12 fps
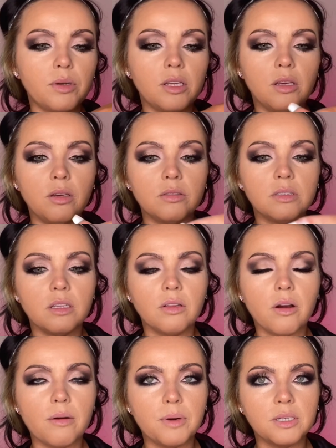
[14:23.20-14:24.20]
I'm gonna use the
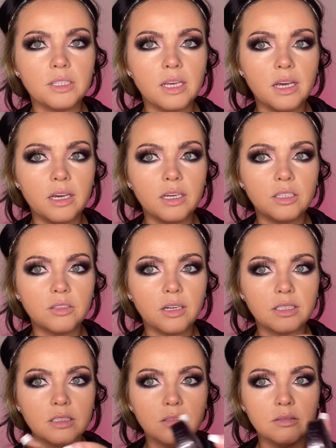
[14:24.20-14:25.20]
Laura Mercier
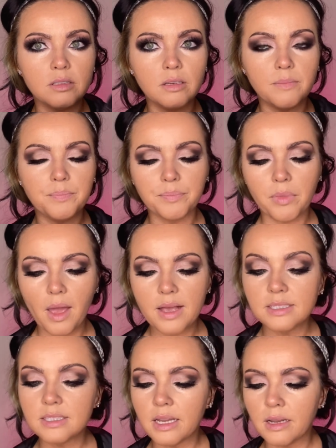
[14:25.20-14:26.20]
Translucent
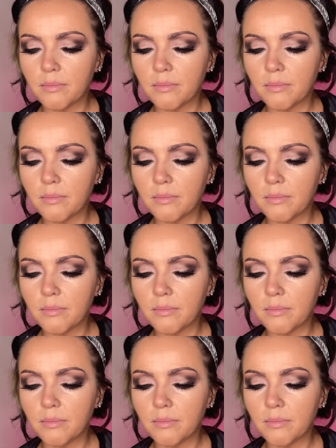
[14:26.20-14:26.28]
Setting